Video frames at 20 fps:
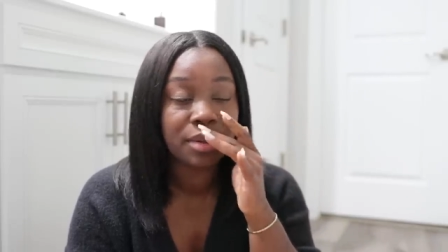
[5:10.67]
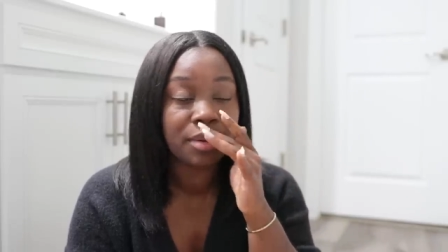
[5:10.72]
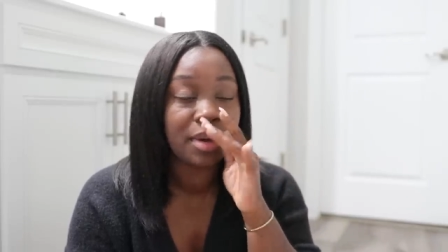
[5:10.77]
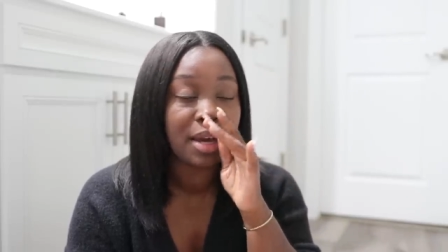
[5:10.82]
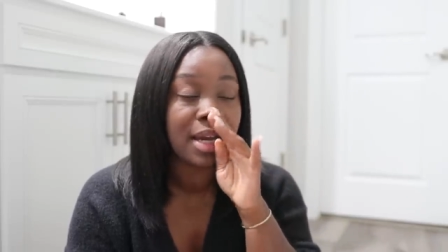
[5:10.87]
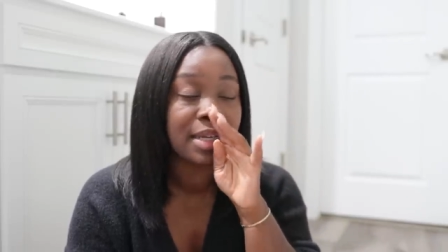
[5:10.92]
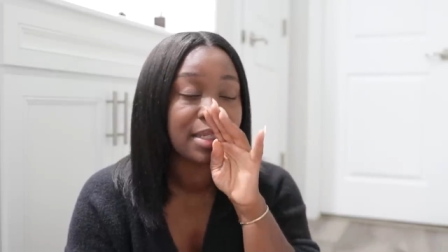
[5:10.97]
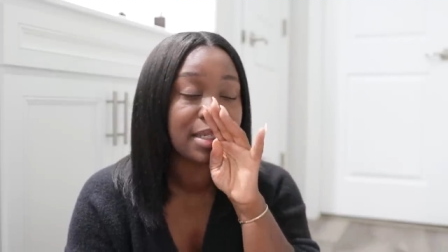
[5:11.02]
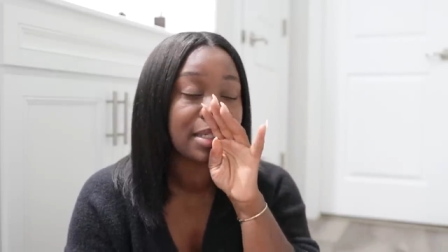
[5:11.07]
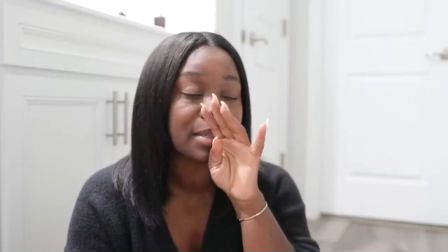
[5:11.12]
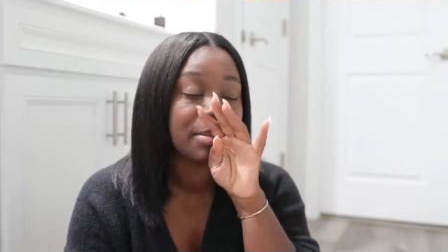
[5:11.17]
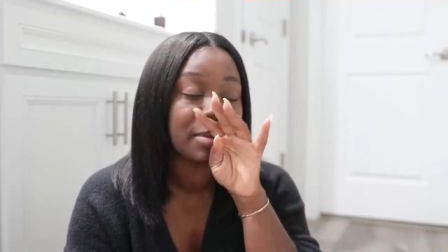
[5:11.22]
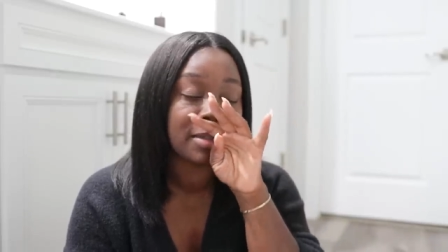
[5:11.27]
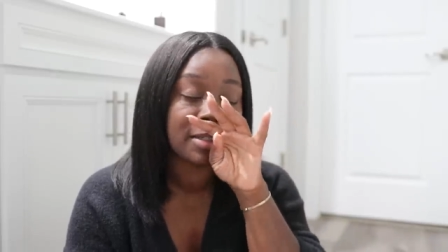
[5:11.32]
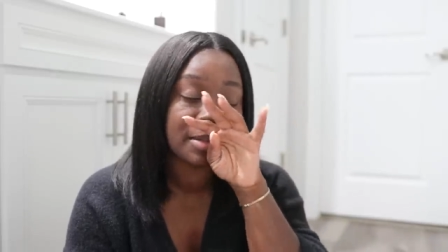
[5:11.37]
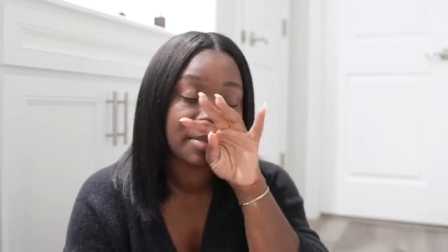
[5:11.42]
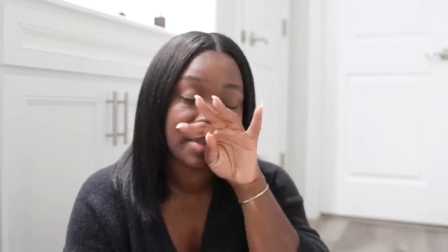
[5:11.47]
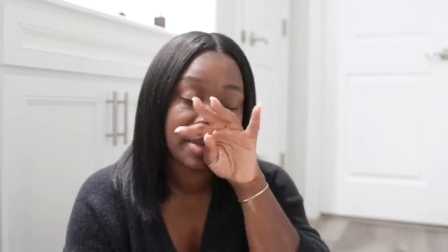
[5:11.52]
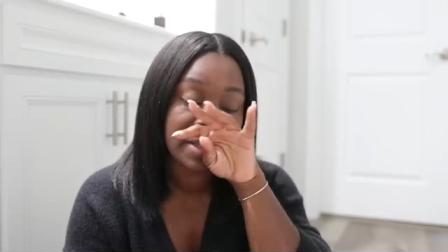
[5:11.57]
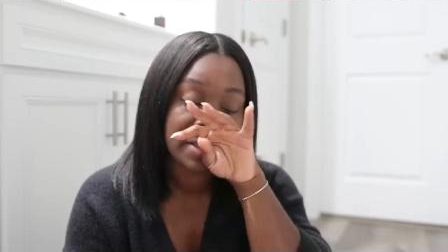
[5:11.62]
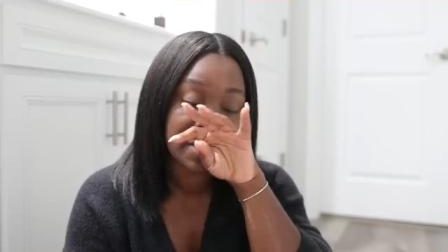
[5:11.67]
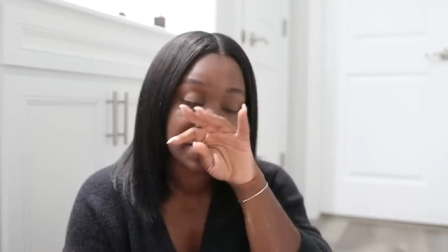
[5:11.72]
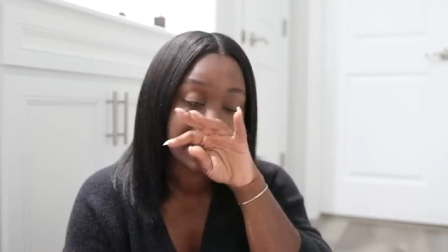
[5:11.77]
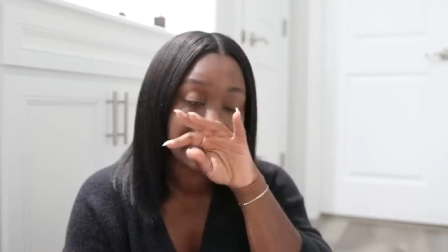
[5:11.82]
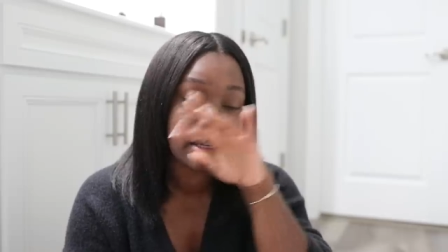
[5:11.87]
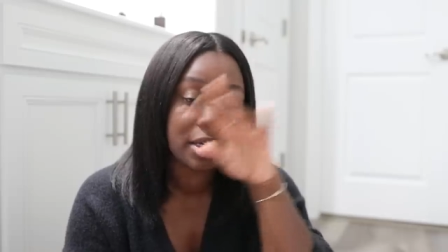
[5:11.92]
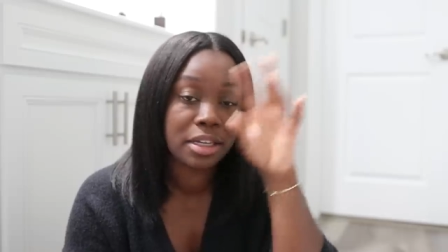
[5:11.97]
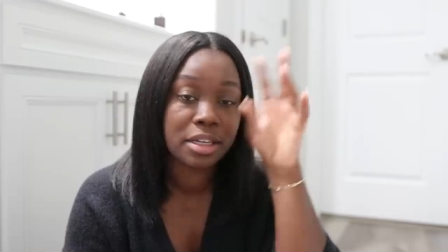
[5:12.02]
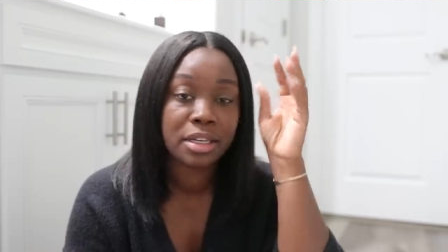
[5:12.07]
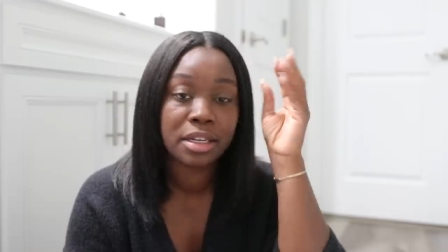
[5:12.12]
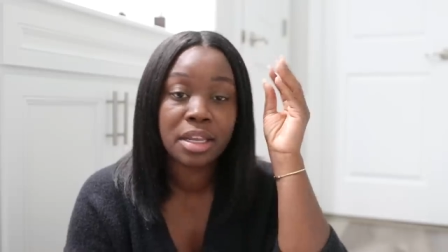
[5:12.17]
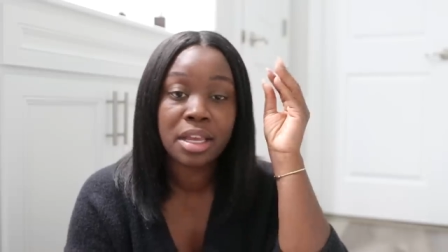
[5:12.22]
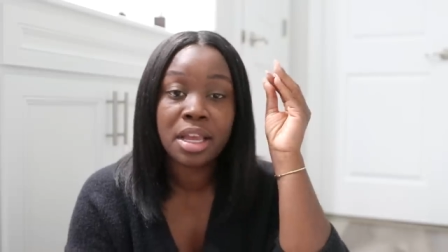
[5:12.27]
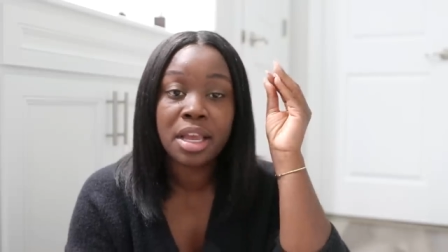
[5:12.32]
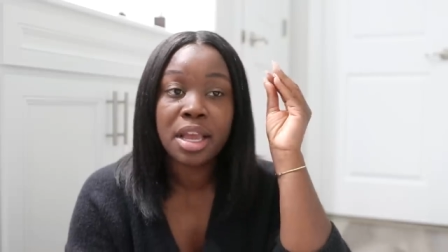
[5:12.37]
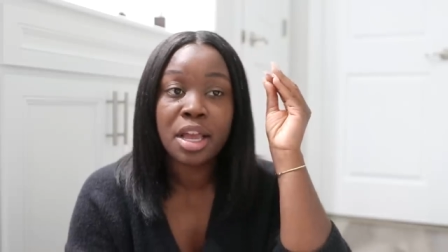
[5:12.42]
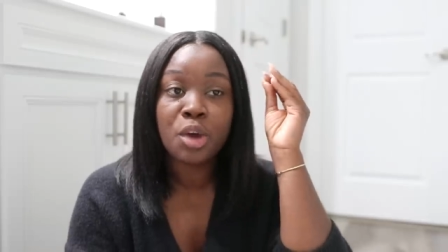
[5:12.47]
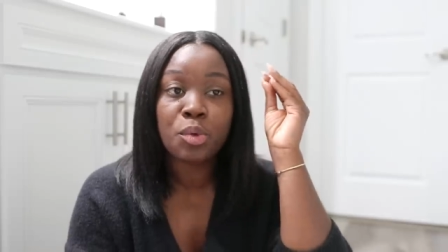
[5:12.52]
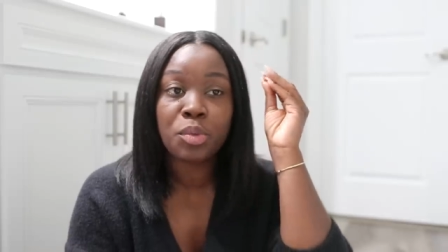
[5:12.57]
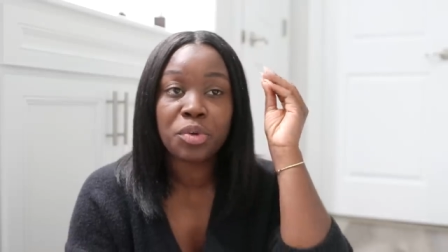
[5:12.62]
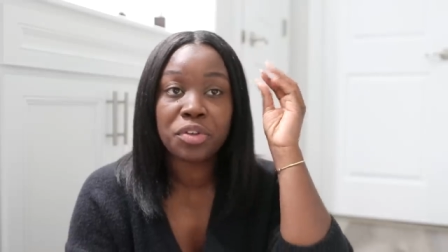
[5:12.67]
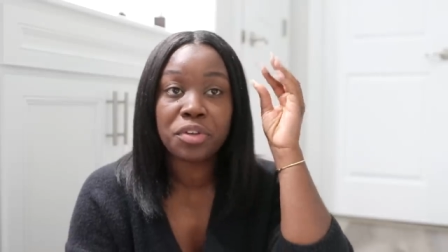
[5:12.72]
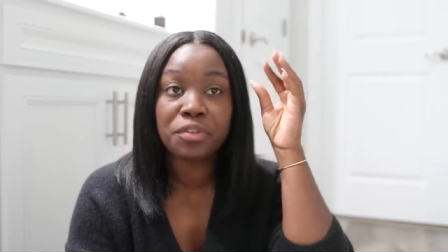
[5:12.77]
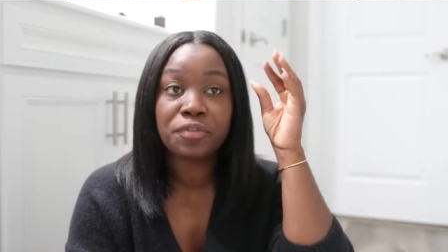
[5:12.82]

You guys, it smells amazing. And when